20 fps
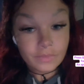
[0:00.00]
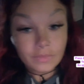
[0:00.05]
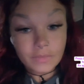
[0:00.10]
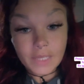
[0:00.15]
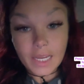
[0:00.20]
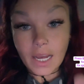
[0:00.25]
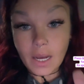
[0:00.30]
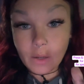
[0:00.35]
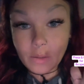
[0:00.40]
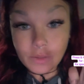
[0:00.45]

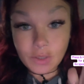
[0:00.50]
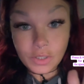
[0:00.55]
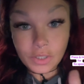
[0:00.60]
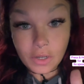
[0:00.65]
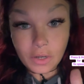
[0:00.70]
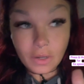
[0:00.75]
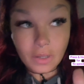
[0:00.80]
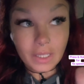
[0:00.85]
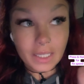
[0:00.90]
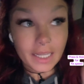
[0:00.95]
Now,
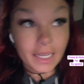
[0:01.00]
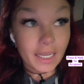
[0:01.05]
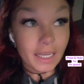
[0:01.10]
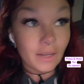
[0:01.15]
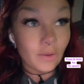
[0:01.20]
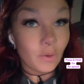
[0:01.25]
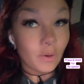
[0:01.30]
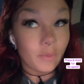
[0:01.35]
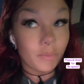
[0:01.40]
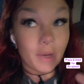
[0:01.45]

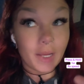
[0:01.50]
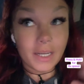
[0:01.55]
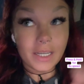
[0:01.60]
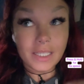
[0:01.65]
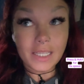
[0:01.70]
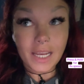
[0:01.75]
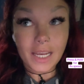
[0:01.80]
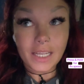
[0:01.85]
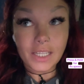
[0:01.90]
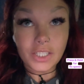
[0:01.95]
journaling or
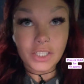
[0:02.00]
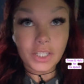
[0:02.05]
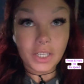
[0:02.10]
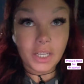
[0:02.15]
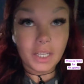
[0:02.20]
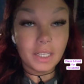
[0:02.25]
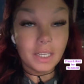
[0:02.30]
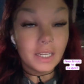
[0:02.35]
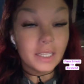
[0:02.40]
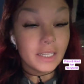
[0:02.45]

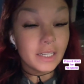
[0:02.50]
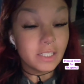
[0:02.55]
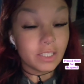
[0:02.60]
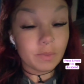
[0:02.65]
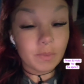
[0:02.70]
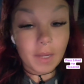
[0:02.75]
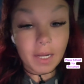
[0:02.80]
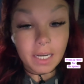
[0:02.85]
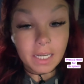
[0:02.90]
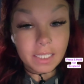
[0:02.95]
meditation, there's
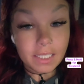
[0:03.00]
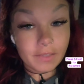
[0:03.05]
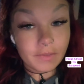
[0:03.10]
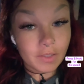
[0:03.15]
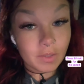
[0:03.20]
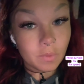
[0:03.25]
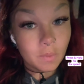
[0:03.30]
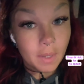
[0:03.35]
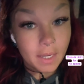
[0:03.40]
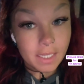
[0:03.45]
many
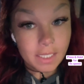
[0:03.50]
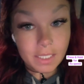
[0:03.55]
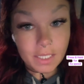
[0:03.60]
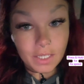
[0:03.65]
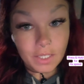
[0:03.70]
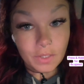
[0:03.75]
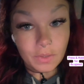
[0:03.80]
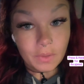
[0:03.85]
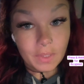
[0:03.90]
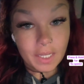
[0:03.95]
different ways to
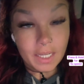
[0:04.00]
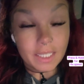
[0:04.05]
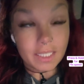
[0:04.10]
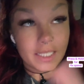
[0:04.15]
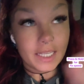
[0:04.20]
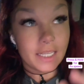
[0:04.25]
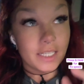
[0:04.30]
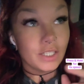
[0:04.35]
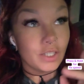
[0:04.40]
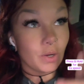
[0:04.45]
do this.
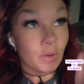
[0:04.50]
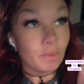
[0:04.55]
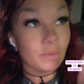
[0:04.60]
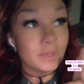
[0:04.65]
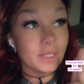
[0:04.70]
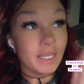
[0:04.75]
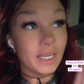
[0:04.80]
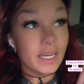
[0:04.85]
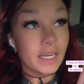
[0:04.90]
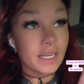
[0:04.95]
And don't
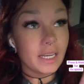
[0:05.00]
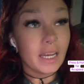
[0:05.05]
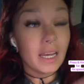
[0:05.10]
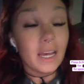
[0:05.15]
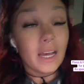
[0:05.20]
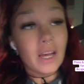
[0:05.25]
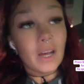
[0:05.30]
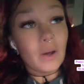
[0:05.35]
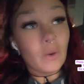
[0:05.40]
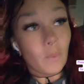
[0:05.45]
think,
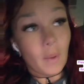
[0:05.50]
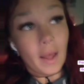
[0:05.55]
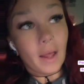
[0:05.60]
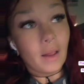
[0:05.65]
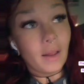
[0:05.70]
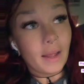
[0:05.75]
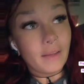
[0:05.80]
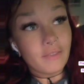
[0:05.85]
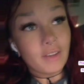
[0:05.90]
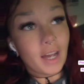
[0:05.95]
well,
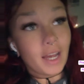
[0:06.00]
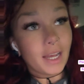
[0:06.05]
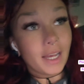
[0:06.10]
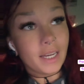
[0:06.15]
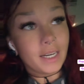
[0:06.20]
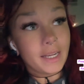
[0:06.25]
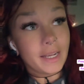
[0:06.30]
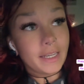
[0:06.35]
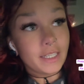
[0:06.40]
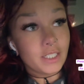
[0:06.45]
I've got
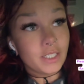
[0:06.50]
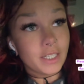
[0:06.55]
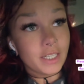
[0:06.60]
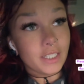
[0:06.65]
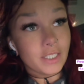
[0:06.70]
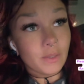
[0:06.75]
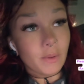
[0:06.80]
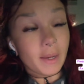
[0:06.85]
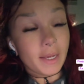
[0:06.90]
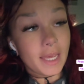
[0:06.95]
ADHD,
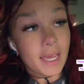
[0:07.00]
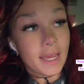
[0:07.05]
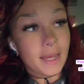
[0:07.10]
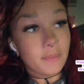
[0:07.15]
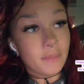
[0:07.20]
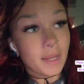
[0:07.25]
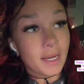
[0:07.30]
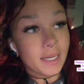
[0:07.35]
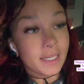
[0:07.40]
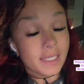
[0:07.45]
so I can't
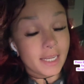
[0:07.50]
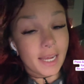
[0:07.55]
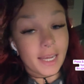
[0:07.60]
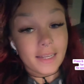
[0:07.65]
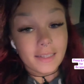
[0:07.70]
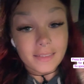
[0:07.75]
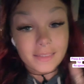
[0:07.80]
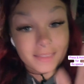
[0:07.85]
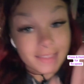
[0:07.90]
meditate.